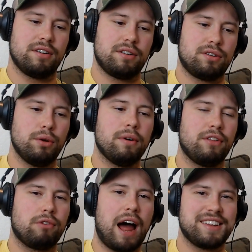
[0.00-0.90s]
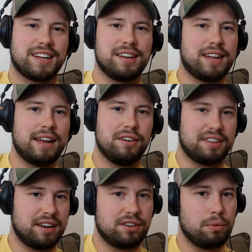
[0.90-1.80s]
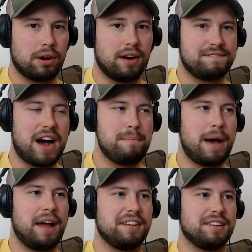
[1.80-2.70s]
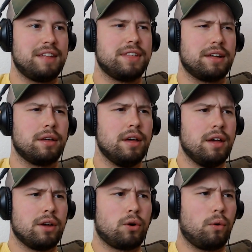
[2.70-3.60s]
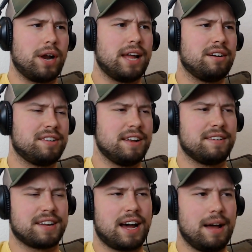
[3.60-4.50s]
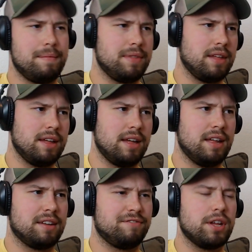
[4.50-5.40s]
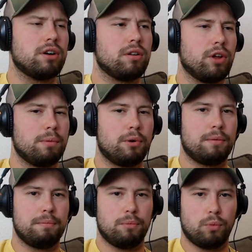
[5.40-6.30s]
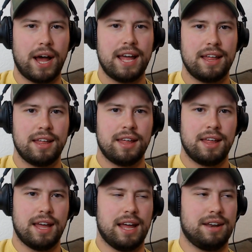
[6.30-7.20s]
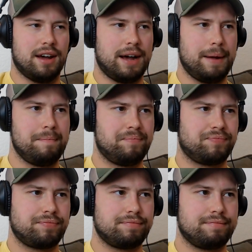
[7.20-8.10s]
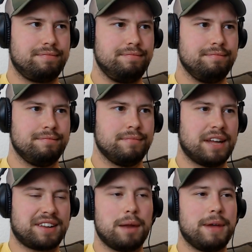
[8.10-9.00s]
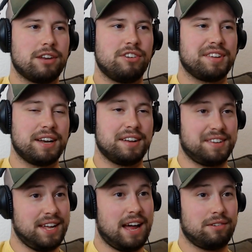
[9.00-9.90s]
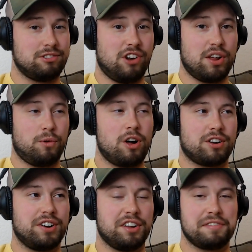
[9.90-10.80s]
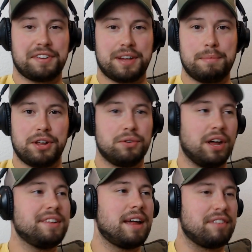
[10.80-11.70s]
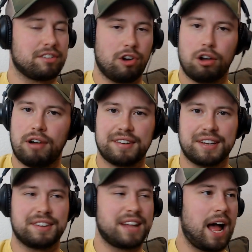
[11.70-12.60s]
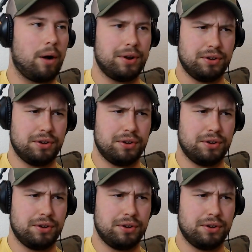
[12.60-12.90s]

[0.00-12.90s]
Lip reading: two of the rising contenders at 205 pounds. And I think Corey Anderson has got, his feet are a little more wet. And it's going to be interesting to see how Johnny Walker deals with somebody who does have a strong wrestling style and